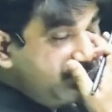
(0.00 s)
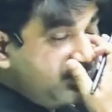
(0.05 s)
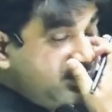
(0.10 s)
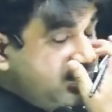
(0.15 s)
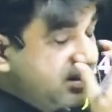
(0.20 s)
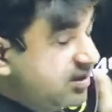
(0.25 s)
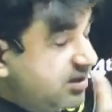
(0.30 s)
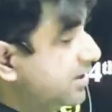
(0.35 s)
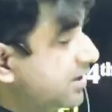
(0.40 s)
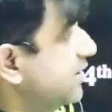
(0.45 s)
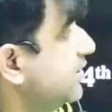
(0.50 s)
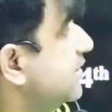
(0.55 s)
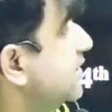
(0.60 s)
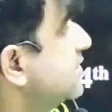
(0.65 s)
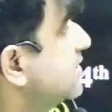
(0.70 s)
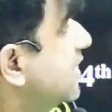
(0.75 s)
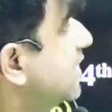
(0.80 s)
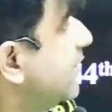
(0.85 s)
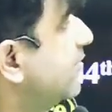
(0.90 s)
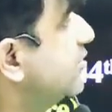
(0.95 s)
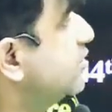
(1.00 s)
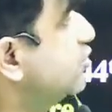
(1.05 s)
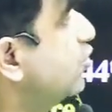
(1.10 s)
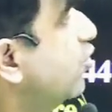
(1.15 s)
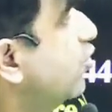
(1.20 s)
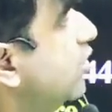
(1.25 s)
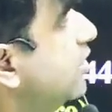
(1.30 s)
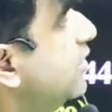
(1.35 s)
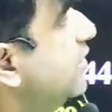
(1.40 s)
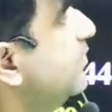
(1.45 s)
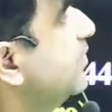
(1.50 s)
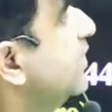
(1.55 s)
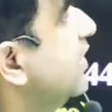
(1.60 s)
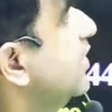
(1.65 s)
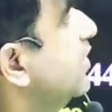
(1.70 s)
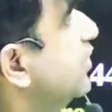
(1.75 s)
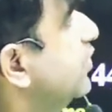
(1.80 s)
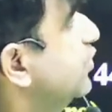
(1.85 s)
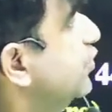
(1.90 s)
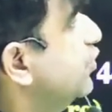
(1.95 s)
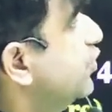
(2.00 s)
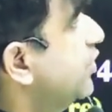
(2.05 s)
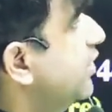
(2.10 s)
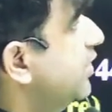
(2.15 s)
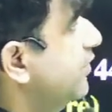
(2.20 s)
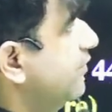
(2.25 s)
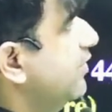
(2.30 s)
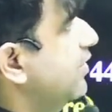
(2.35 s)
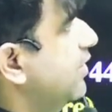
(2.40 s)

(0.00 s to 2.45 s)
This carbon so only three